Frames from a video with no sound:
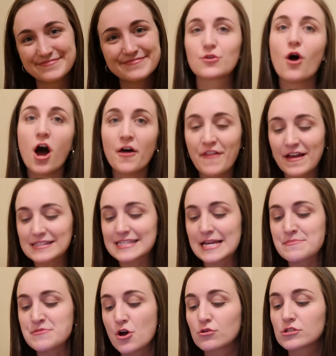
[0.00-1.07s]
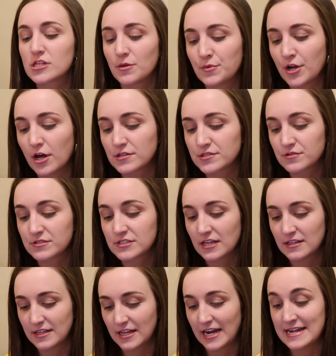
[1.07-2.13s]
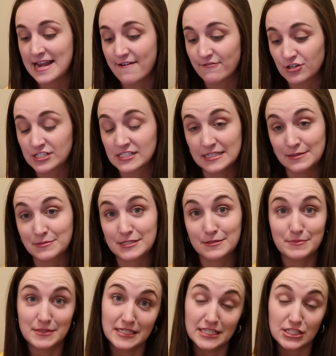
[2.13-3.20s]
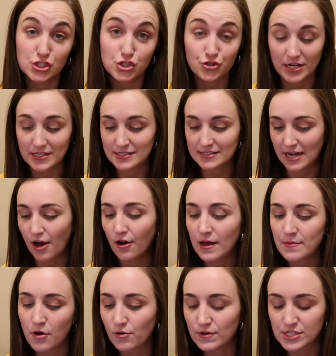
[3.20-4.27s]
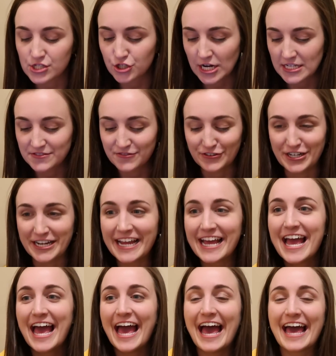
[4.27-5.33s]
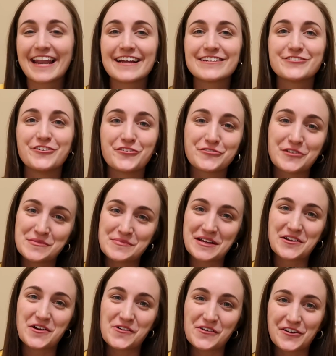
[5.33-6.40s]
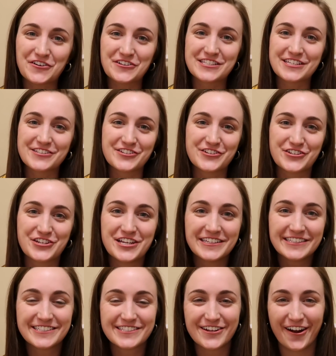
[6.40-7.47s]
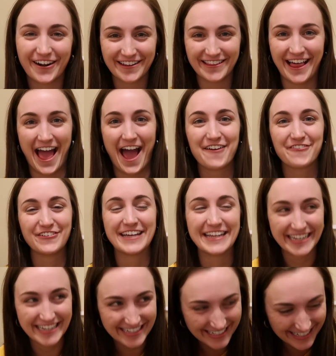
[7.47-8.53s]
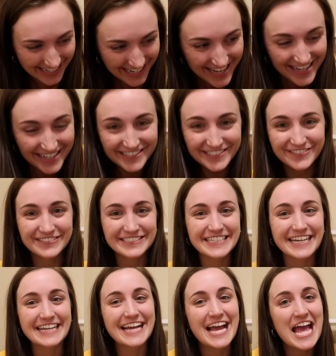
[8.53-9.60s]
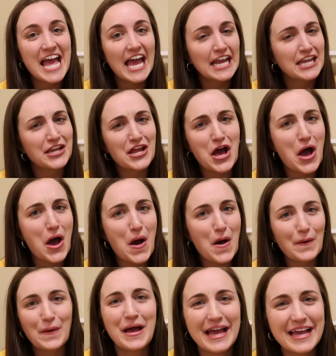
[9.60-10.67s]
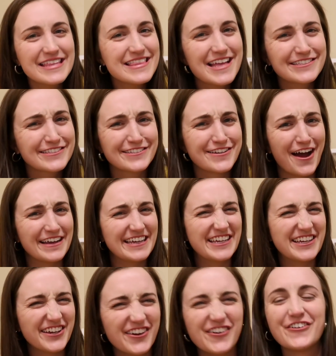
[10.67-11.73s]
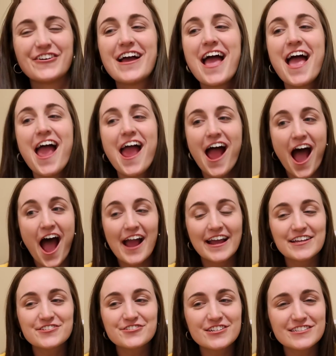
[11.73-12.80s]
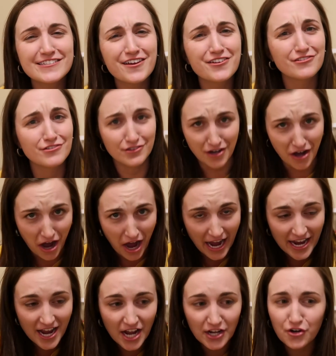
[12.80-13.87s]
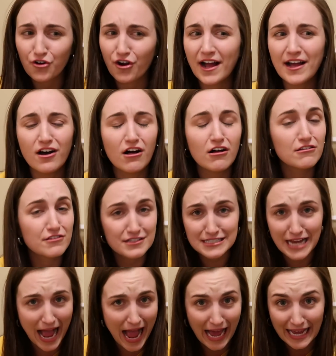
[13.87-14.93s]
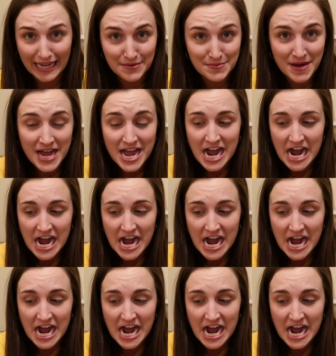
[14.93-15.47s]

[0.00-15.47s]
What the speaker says: So on that same note, someone also said that I never seem to be stressed out. I'm always stress-free. And I told one of my coworkers this, and she started laughing. She was like, no, that's not you. I get stressed out a lot. I cry all the time.